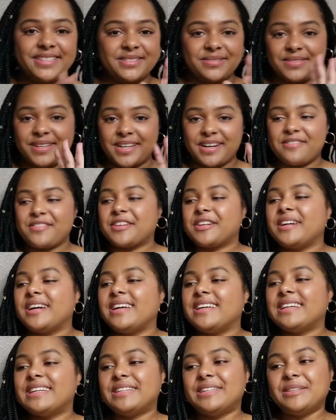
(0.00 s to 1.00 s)
whatever
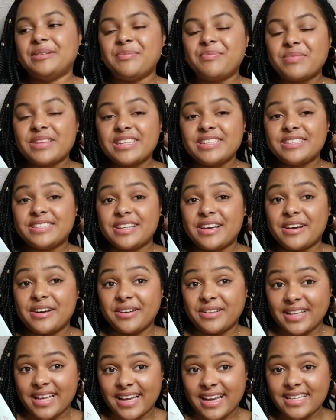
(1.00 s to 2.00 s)
um so
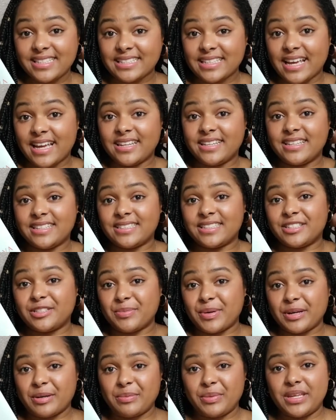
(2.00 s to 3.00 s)
like i said this is
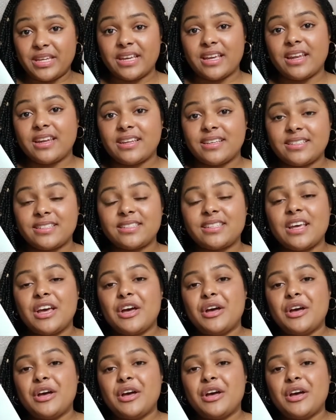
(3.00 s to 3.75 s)
about a pianist